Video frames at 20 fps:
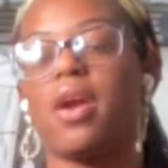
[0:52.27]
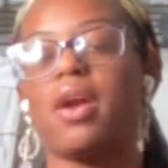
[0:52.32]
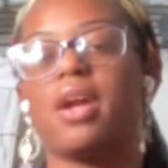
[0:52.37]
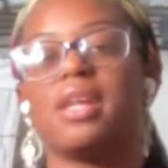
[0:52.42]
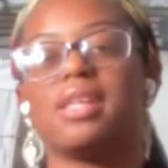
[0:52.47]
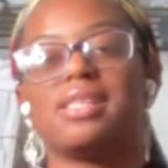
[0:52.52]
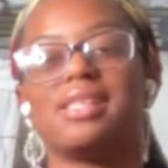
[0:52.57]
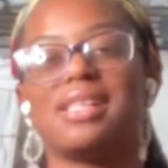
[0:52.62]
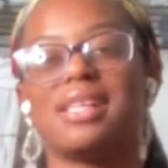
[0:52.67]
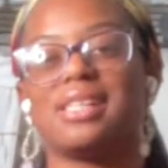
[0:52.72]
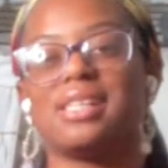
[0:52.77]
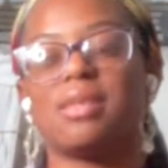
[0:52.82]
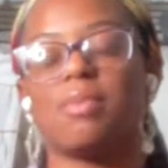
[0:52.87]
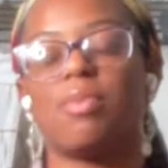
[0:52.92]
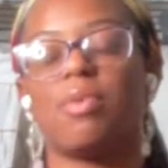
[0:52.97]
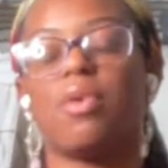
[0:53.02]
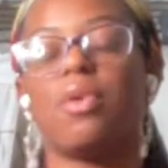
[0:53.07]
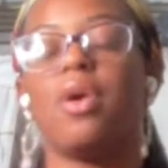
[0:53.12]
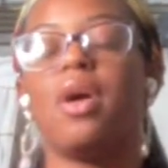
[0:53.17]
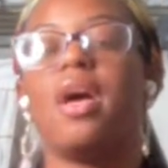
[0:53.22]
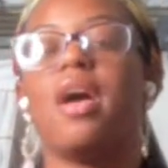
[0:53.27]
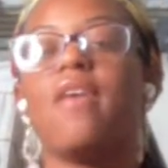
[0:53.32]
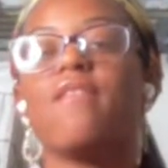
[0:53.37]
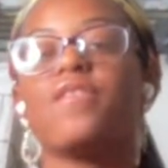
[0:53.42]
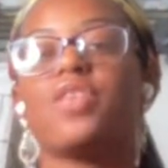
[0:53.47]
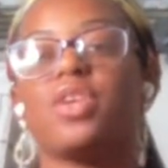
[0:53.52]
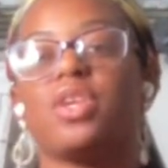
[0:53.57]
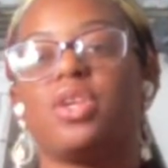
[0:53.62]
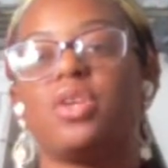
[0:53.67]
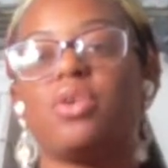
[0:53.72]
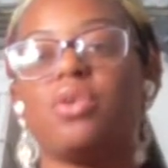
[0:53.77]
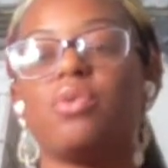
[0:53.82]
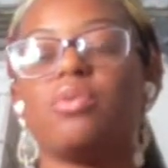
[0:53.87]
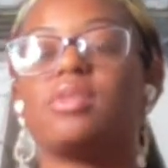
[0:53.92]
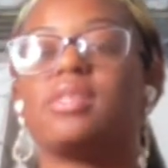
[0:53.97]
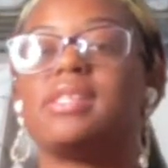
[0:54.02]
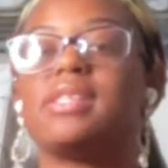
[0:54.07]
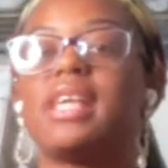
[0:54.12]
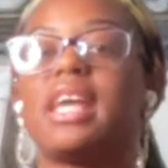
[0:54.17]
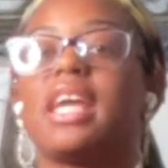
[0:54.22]
and accessible for you
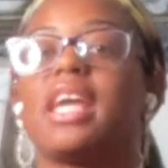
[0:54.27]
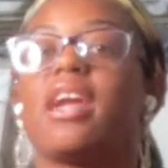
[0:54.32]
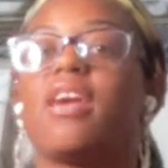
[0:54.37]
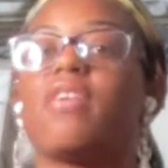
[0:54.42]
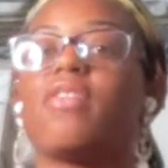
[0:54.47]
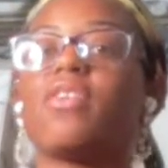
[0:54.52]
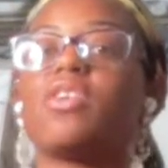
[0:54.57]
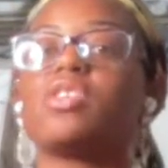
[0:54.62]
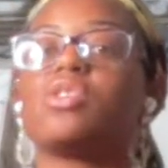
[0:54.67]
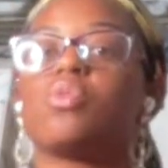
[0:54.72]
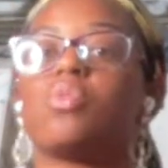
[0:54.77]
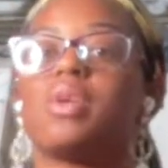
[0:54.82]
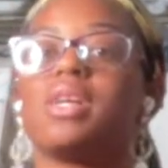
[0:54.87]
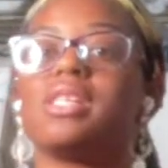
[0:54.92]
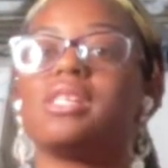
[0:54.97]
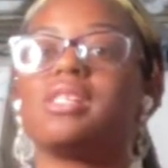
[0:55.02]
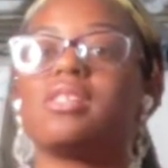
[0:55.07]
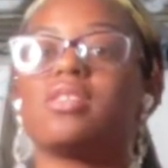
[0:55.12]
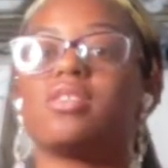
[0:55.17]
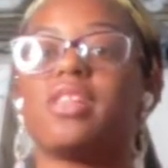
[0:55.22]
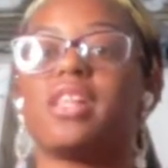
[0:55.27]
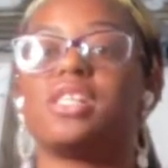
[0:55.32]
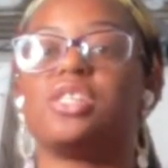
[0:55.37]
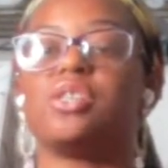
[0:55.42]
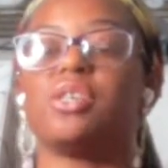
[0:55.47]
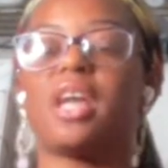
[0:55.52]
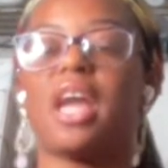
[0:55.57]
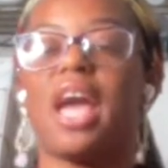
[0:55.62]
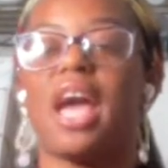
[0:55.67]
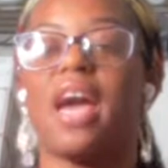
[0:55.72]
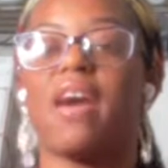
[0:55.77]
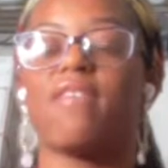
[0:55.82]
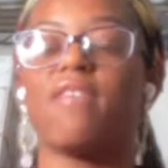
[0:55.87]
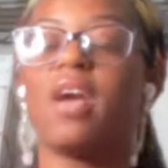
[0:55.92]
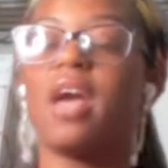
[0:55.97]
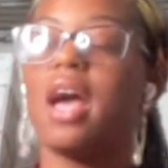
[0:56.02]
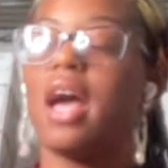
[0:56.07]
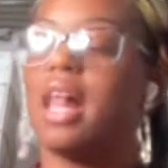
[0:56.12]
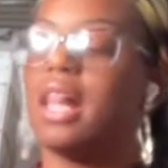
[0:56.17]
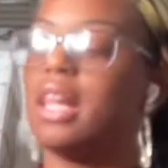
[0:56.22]
to take care of those wrists so that you can have
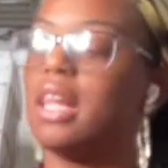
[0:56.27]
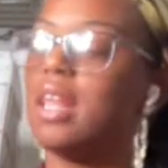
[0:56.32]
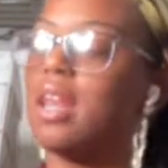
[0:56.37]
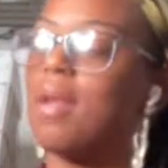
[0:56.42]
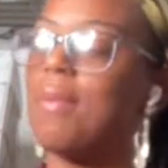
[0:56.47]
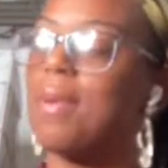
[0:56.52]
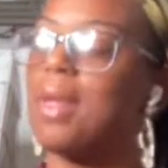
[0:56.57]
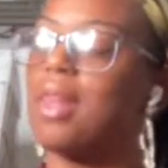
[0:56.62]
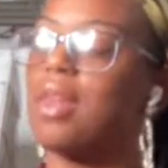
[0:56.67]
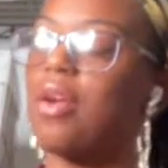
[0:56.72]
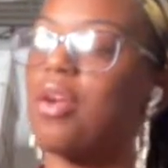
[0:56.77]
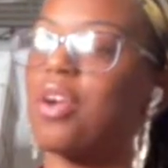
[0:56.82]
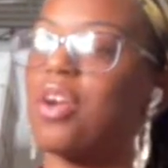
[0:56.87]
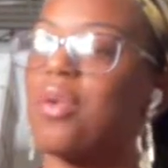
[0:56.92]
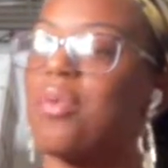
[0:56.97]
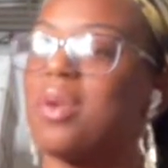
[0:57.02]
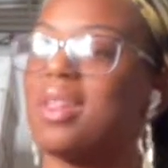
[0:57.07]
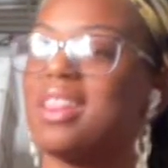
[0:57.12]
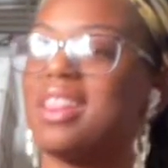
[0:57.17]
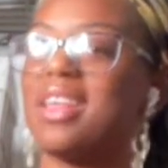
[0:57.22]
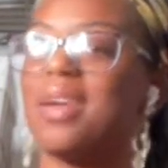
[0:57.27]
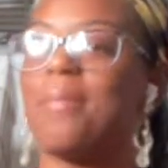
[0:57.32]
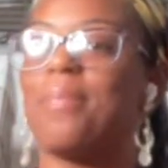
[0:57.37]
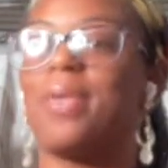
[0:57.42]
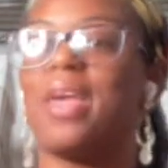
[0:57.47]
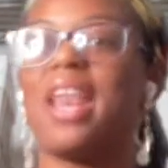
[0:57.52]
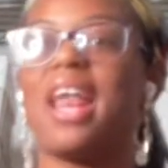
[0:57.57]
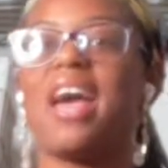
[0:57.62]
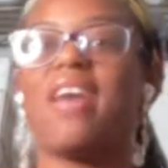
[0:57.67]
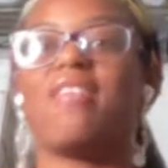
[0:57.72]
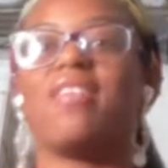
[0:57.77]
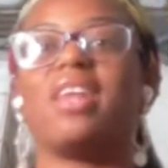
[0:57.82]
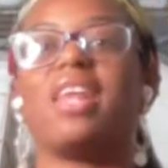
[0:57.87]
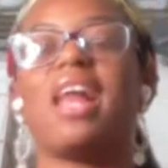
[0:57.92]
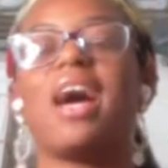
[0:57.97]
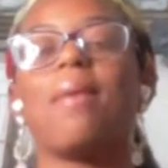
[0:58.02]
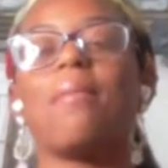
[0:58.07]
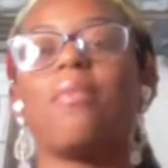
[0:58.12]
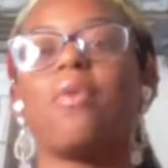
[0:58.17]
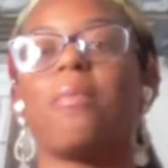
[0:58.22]
a little bit longer with them and have a
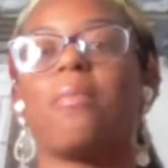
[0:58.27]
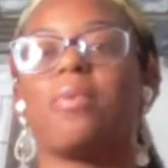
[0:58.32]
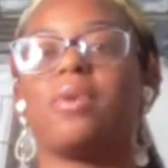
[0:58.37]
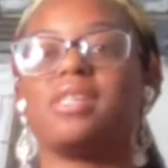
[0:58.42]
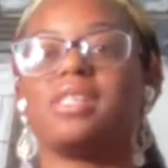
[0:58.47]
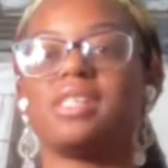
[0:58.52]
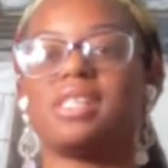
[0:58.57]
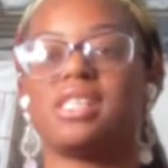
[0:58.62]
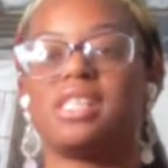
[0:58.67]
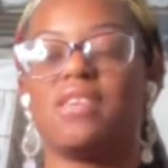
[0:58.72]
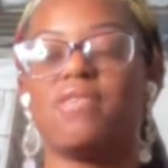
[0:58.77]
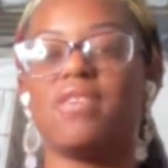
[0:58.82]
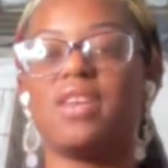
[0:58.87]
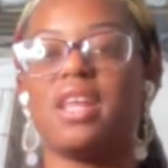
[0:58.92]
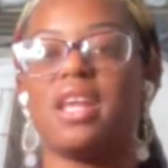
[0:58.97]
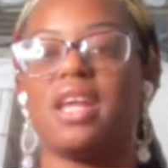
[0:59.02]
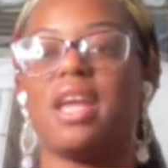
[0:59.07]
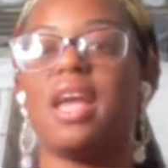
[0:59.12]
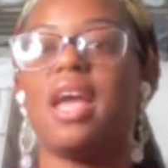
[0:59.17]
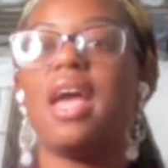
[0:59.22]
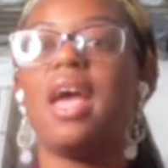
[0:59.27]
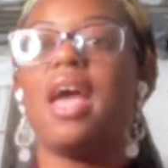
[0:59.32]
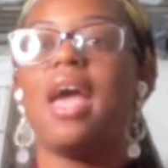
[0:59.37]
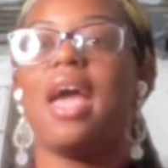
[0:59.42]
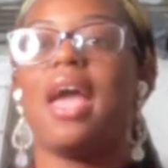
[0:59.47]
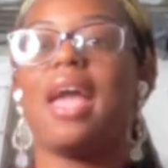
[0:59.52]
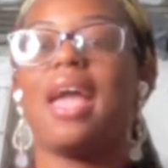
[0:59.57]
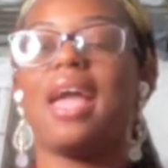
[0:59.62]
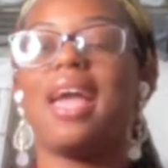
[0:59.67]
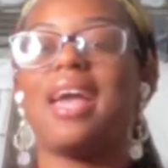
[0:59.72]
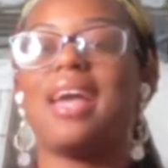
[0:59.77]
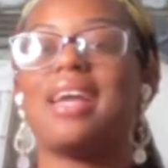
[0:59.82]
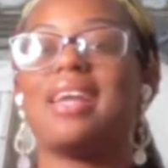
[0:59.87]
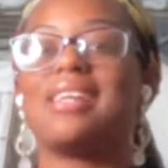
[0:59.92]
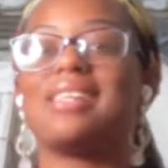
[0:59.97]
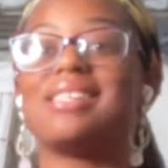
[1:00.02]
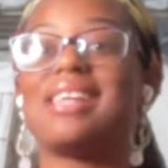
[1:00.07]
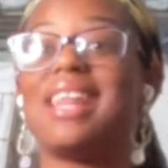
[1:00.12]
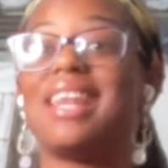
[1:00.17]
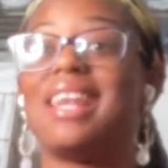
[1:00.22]
lot more productivity.
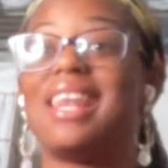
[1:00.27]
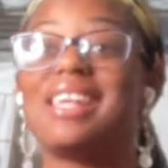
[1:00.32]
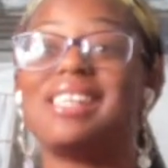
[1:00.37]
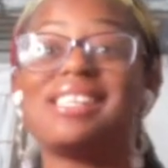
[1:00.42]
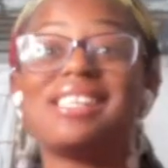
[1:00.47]
And let's